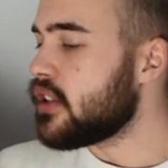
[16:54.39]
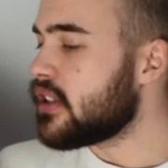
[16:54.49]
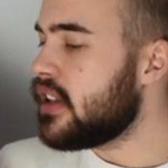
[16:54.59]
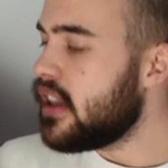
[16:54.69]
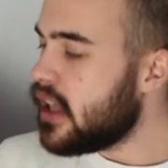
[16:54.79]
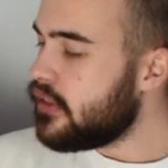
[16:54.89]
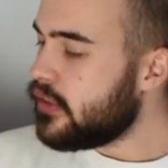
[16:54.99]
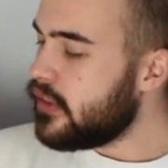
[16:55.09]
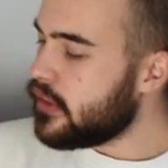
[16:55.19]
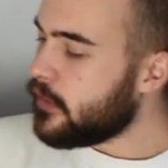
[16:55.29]
just
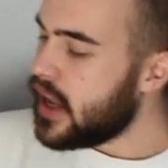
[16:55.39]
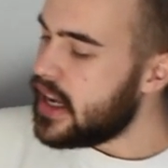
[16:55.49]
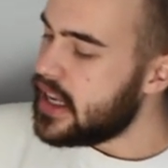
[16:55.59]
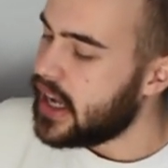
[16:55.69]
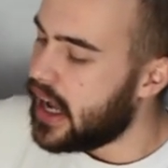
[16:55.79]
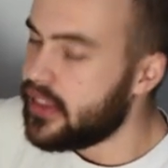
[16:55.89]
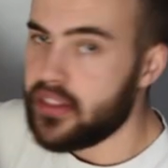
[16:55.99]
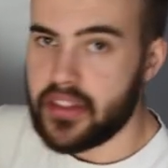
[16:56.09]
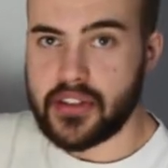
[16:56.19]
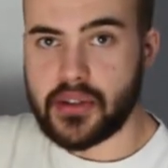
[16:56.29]
love the fading
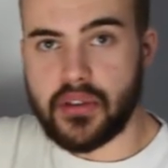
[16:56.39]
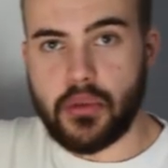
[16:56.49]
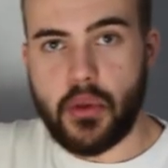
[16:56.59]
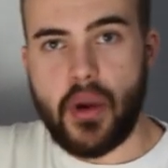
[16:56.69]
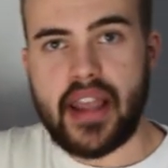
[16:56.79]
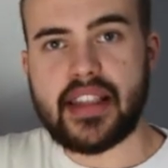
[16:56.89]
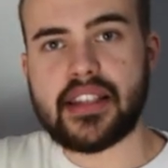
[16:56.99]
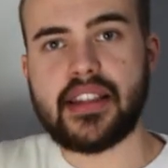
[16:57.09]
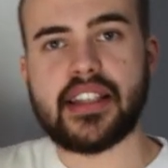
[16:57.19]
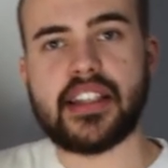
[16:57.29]
and the sort of the way
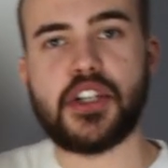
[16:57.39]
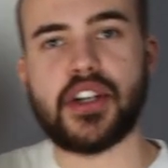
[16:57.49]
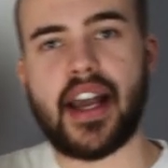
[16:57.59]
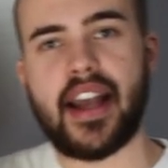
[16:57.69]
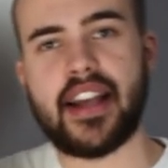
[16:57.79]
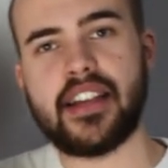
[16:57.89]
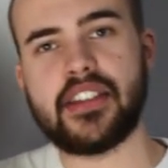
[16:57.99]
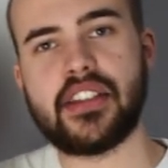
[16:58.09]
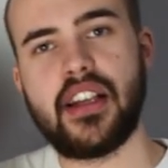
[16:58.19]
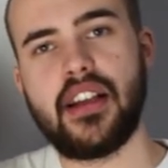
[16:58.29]
this, this t-shirt
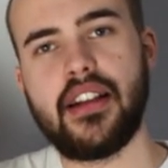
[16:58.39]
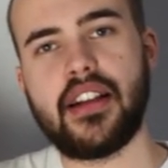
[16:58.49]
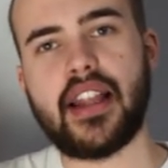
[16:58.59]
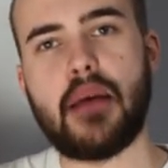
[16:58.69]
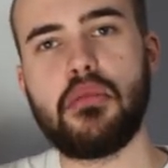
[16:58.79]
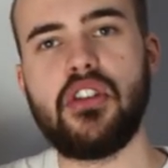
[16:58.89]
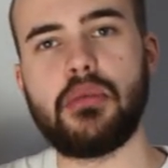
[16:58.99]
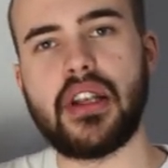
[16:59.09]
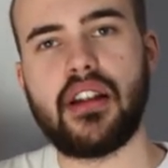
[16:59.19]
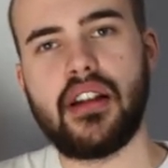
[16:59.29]
hangs. Look at that
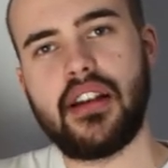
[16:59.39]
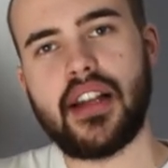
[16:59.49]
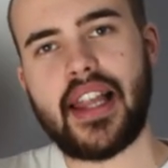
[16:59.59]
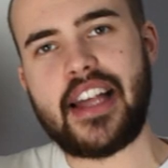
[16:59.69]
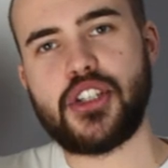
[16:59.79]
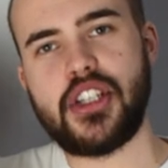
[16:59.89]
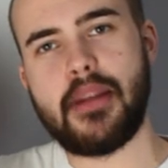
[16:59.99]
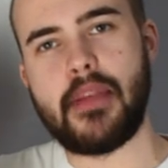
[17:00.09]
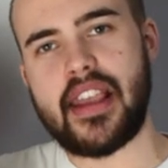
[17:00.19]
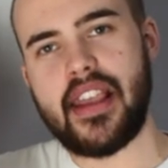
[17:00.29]
movement, look at that
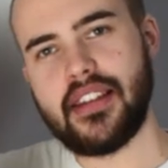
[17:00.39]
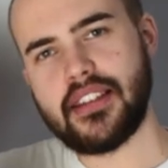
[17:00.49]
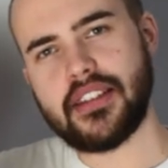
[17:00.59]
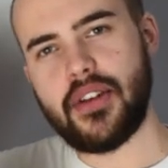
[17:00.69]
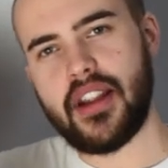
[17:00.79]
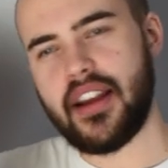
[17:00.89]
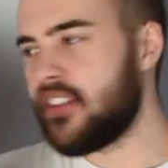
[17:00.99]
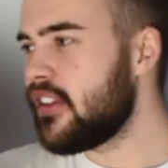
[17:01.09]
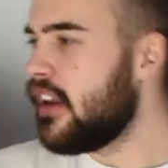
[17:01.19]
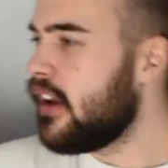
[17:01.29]
shimmy, so
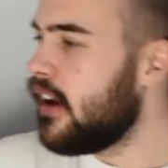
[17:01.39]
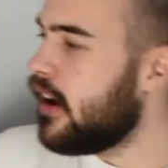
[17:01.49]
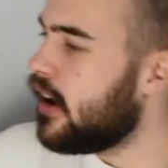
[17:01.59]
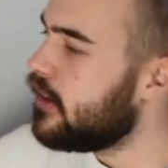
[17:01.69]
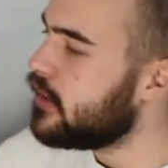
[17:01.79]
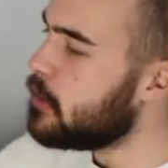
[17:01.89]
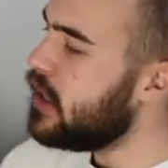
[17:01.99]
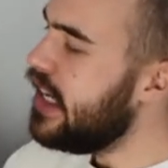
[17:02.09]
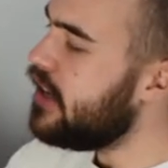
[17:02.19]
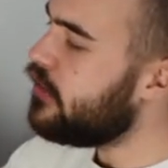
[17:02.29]
nice. Uh,
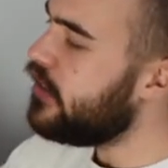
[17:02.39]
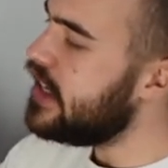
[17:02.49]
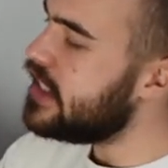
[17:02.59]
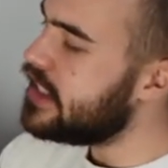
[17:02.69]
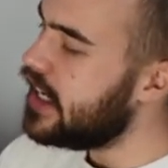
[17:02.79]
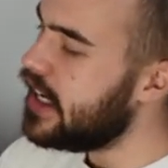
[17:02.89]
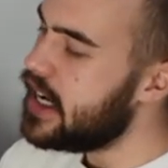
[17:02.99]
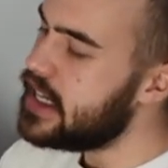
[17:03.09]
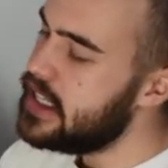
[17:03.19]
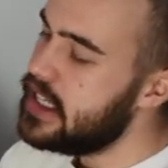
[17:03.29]
completely faded
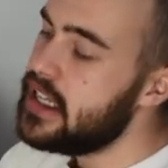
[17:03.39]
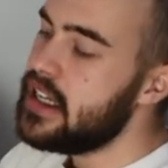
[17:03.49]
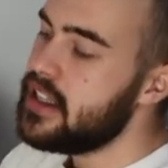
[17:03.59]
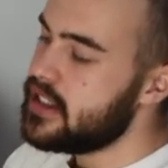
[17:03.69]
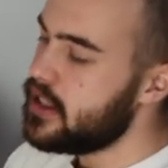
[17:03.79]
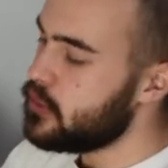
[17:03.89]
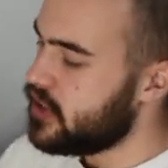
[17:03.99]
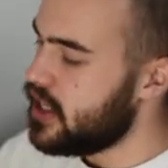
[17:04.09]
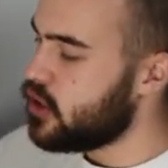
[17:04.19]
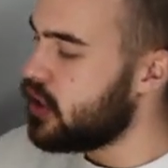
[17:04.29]
tag, single
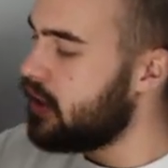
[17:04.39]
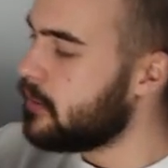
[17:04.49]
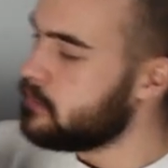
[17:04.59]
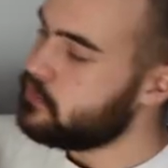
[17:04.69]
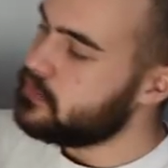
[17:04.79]
stitching,